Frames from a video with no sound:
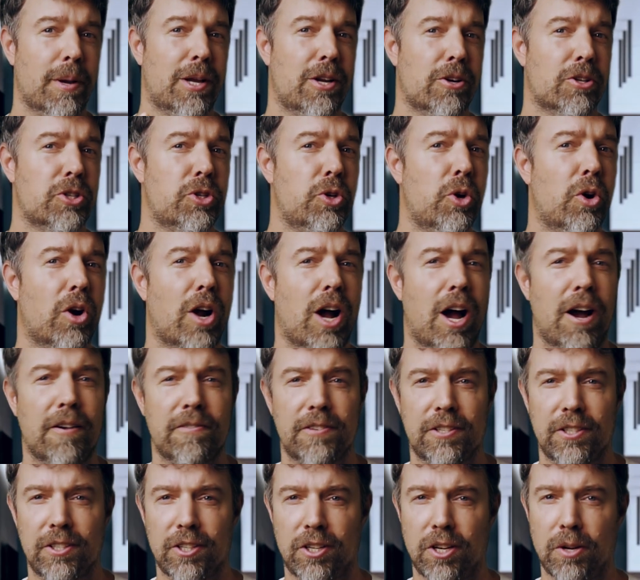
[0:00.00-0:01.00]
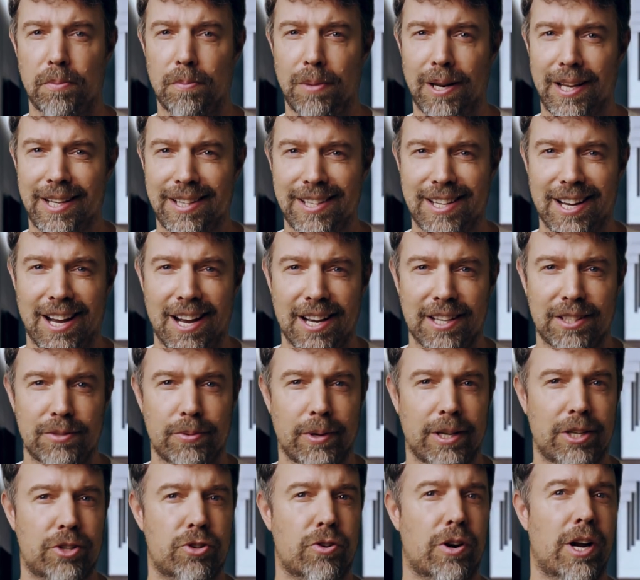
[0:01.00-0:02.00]
because you are after the complete guide
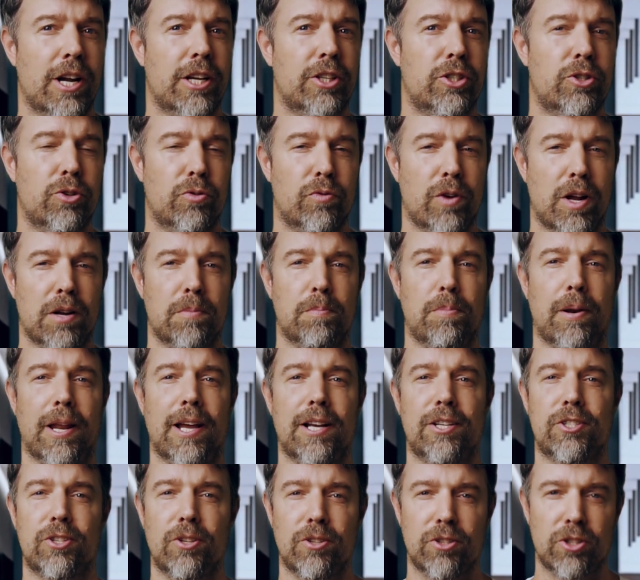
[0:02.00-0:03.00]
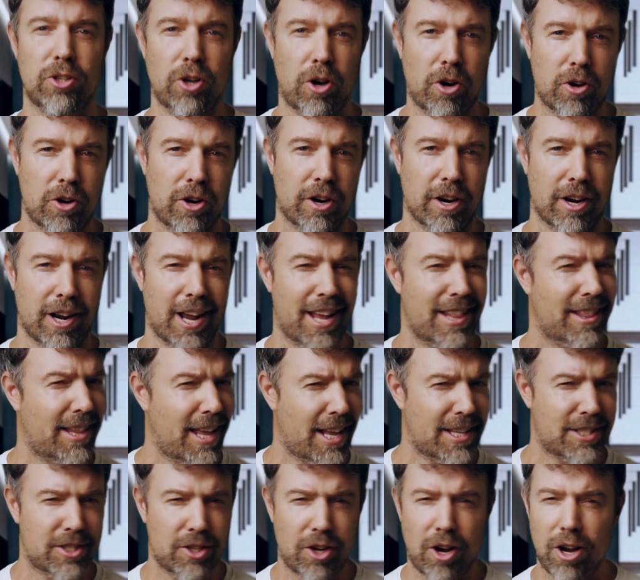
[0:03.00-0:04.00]
when trying to run Plex on Docker, and
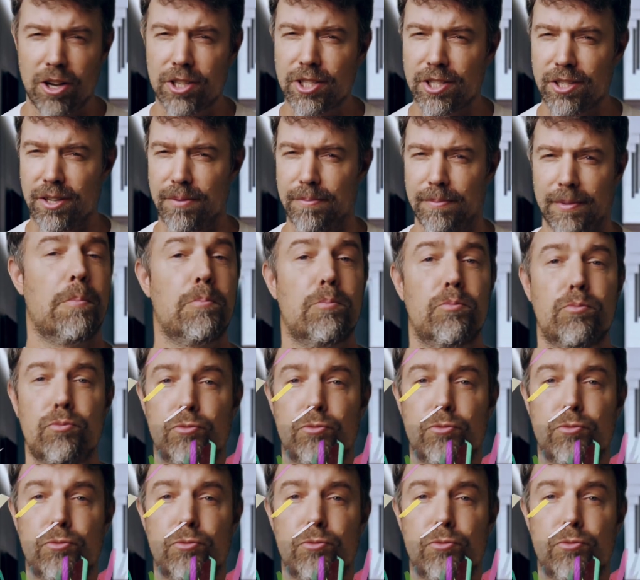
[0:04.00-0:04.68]
that's awesome. I'm